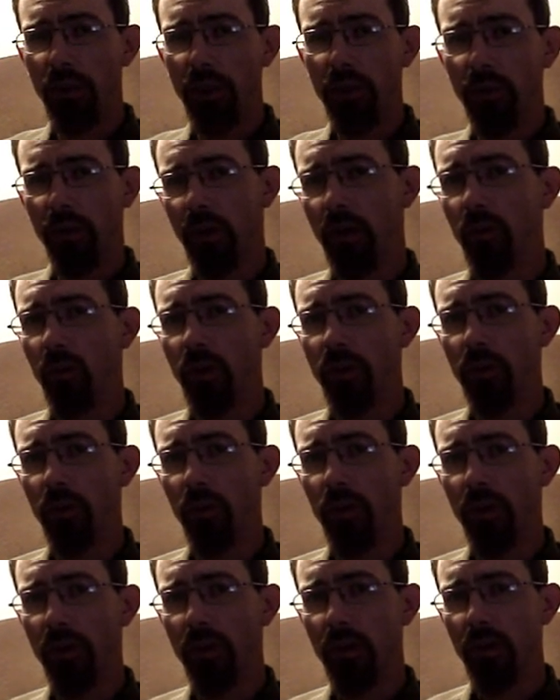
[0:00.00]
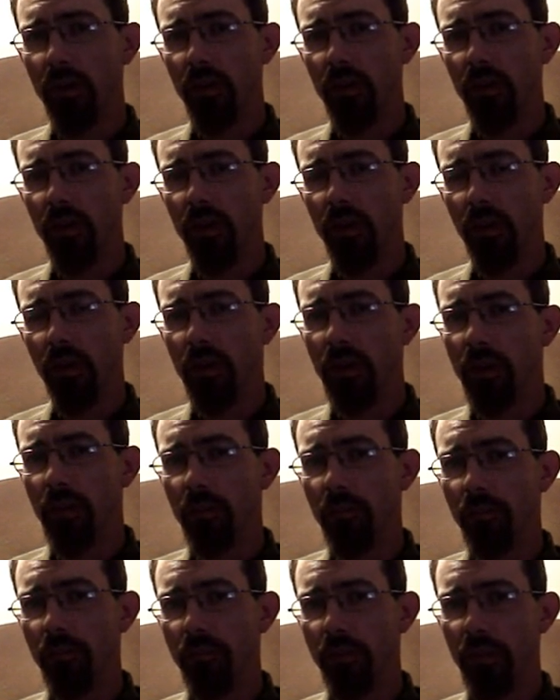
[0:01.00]
and they're going to wonder whether
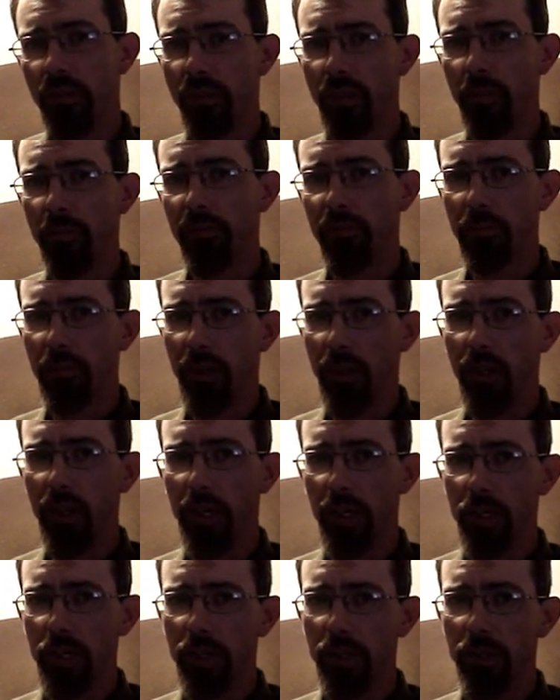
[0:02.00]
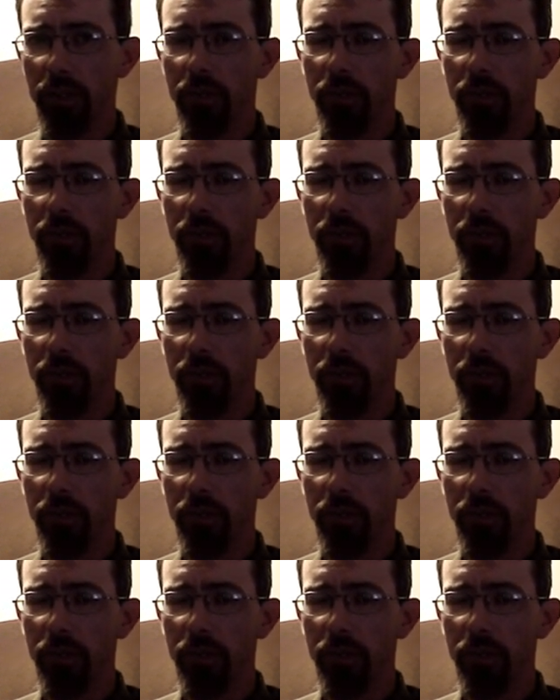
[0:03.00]
this comes from the collections.